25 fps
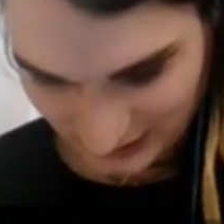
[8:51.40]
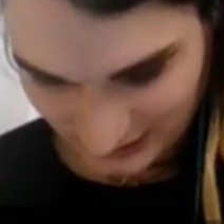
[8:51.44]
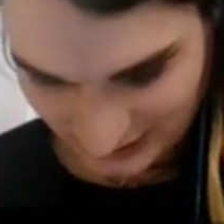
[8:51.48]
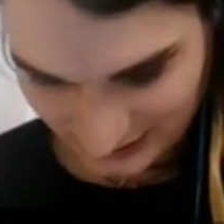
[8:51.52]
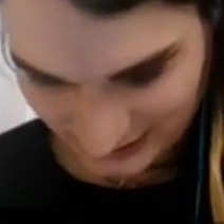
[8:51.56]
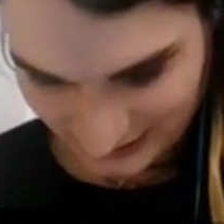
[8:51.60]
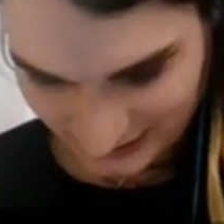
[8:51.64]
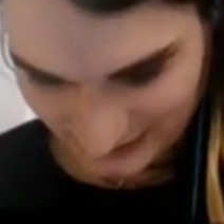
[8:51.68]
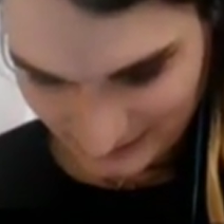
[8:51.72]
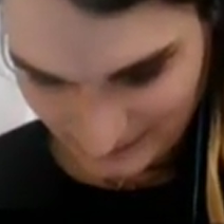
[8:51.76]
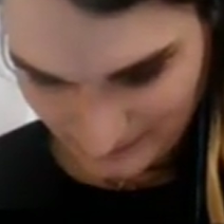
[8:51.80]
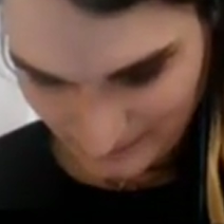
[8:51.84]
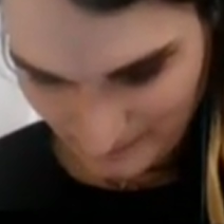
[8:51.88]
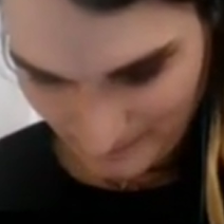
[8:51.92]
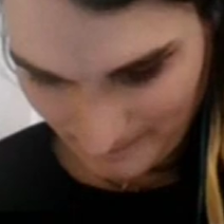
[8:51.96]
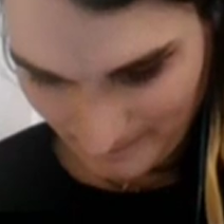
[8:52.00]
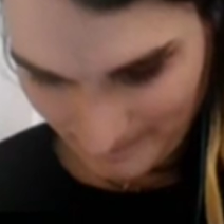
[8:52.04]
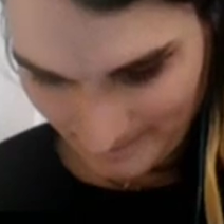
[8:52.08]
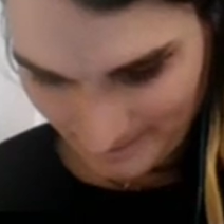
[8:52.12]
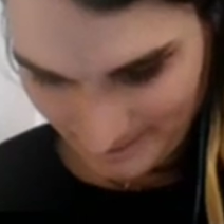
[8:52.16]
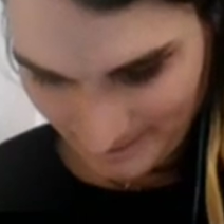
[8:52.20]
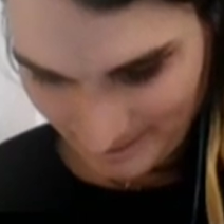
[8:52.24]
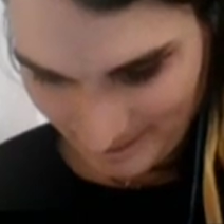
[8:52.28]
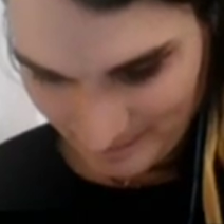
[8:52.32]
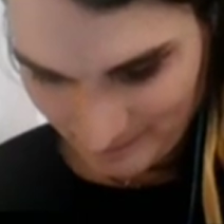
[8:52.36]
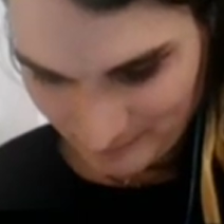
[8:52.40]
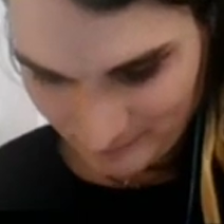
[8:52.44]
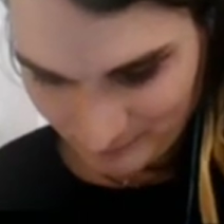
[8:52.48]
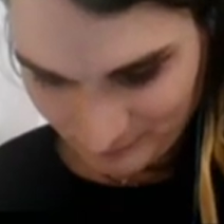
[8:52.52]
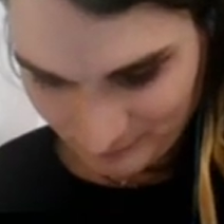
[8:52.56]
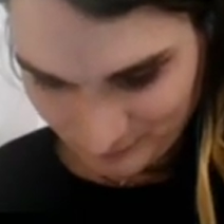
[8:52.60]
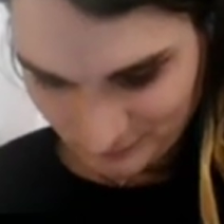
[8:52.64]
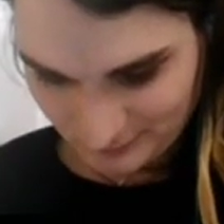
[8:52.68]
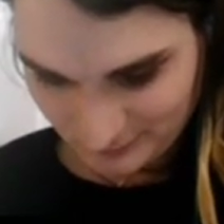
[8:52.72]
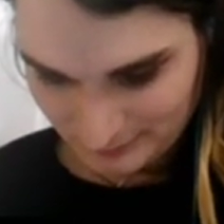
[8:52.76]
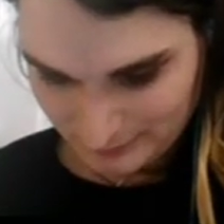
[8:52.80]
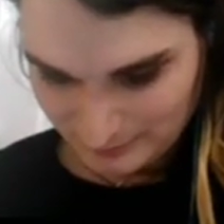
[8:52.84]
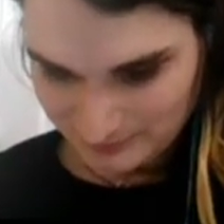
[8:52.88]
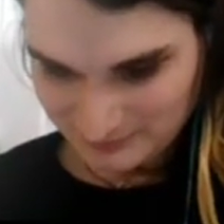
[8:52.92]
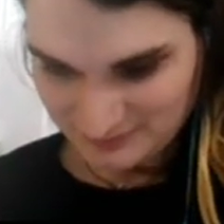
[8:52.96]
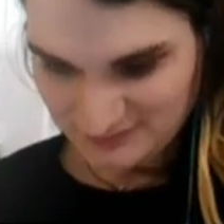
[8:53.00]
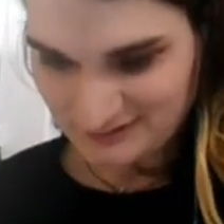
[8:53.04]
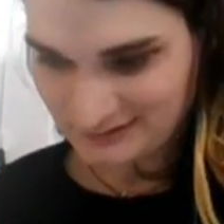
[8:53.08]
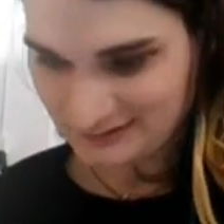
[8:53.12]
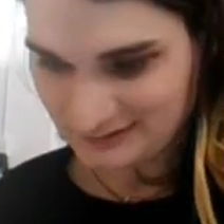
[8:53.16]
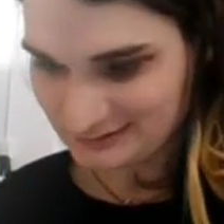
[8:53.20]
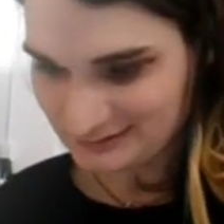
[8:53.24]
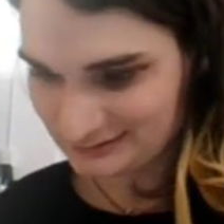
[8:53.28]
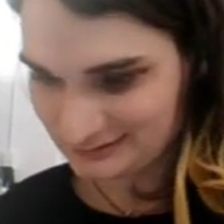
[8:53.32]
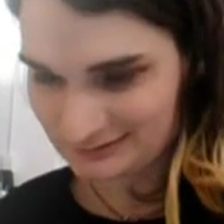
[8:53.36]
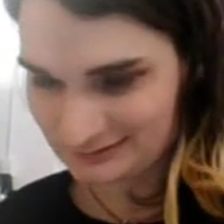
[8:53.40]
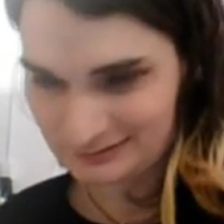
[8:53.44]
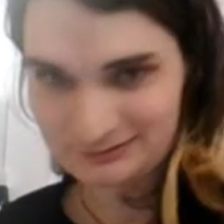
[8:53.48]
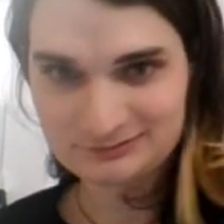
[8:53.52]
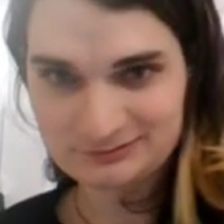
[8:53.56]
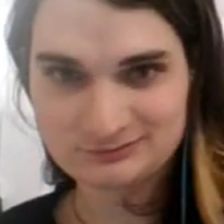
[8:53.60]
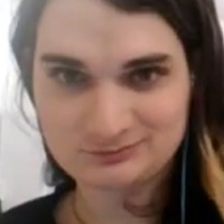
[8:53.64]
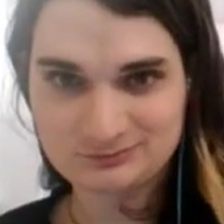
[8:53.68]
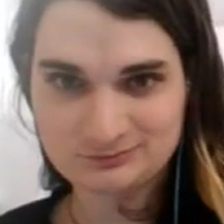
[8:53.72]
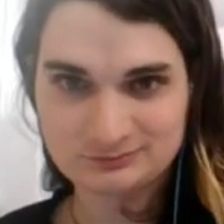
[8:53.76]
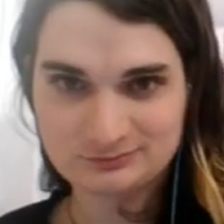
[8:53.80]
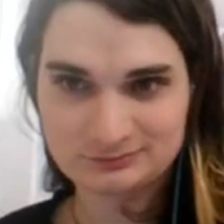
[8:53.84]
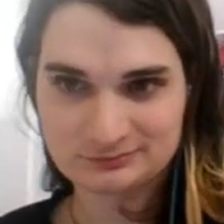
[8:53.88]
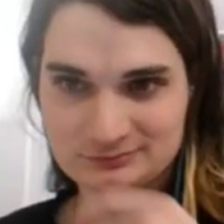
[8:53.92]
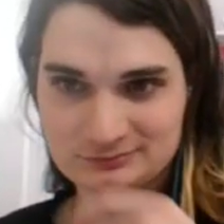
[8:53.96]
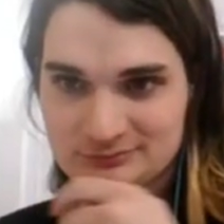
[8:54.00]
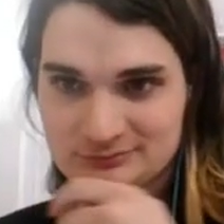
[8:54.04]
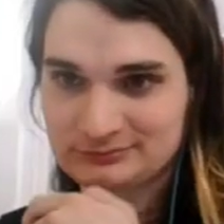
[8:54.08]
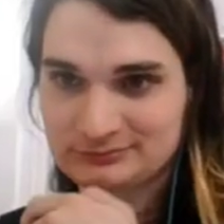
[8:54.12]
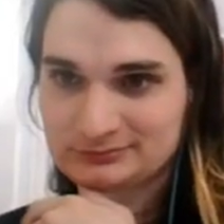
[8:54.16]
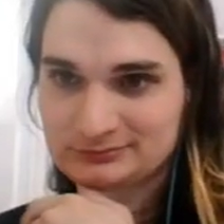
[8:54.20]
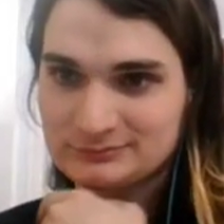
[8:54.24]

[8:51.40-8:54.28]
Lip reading: Yeah, I'm ALK Alters.